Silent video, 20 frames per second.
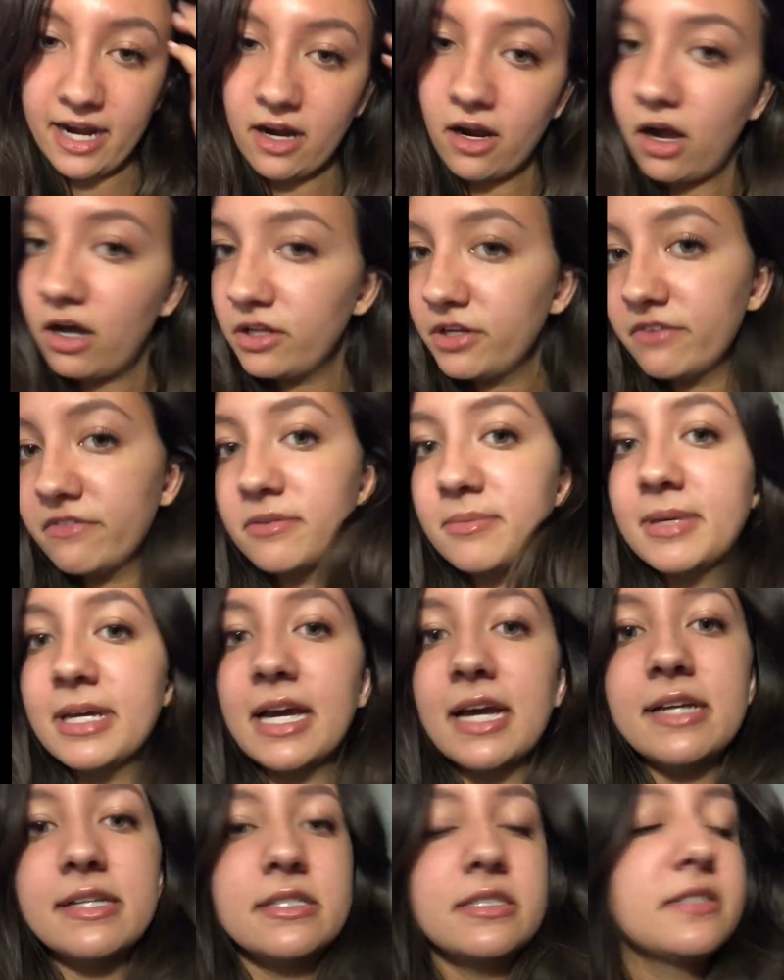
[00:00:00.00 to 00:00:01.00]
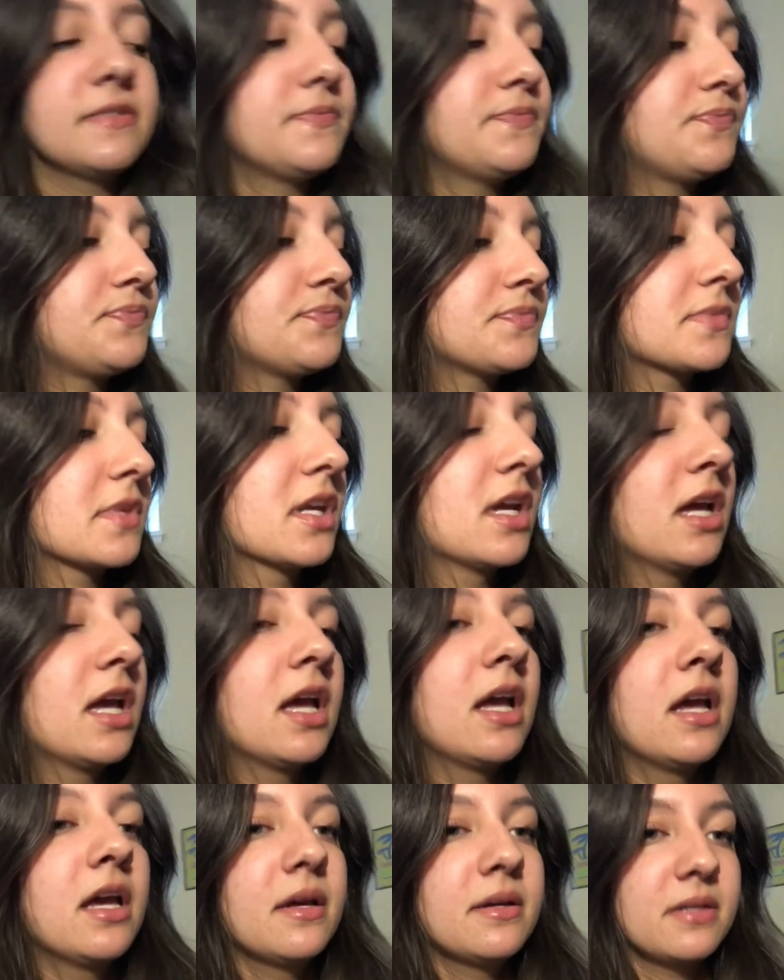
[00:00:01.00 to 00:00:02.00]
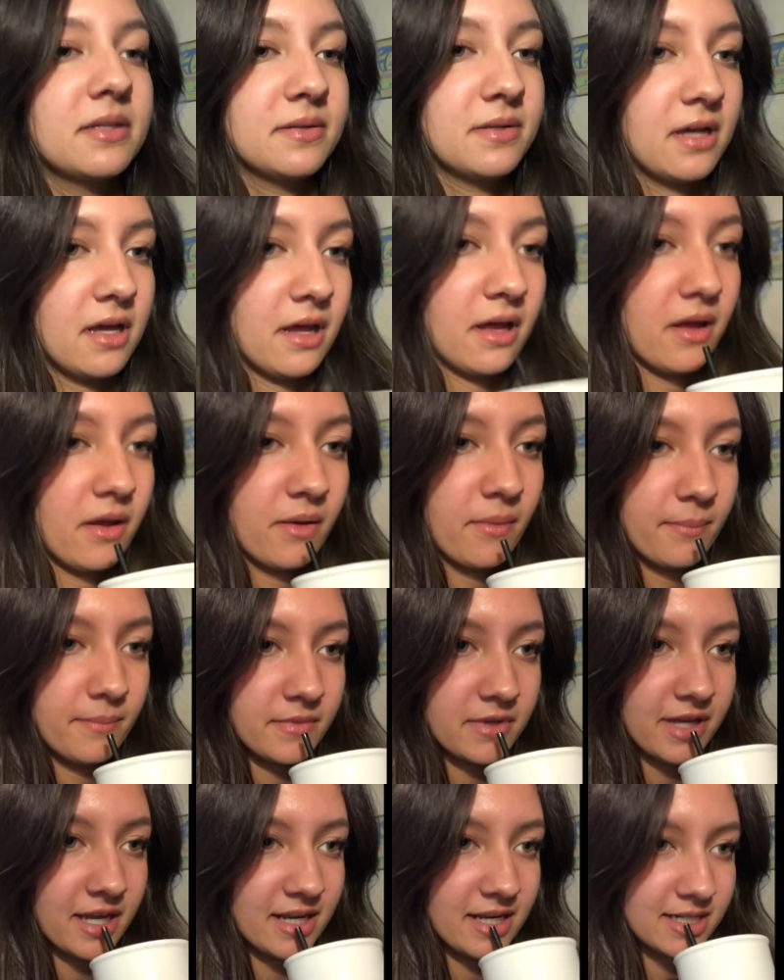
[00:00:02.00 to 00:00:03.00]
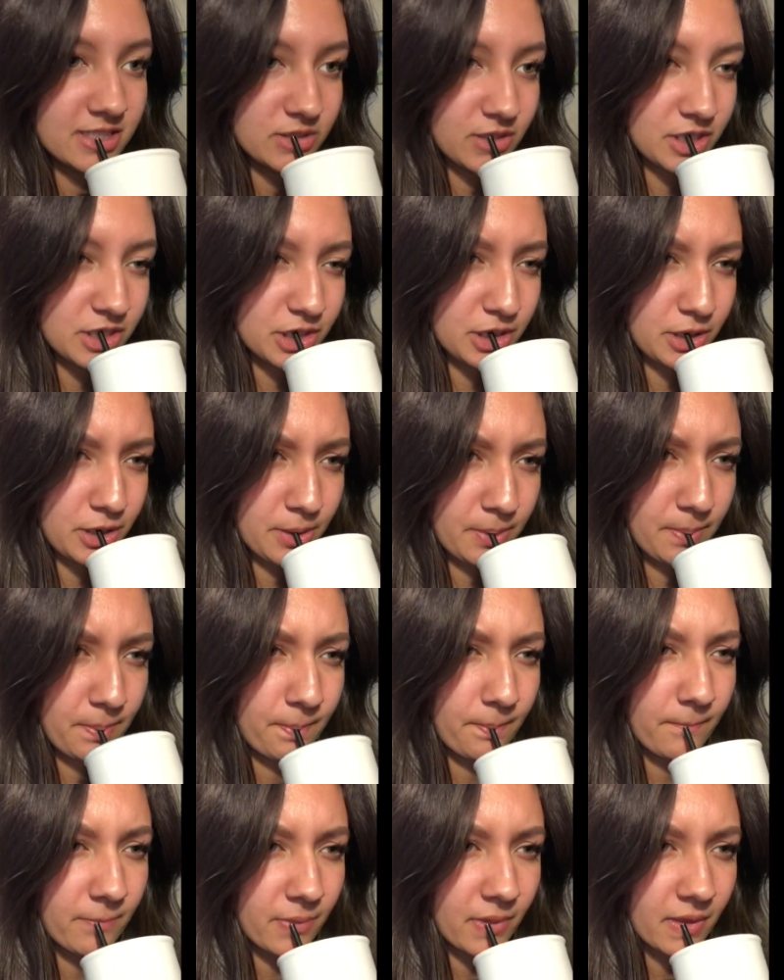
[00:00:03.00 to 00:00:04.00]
all over me, guys. Okay, next question.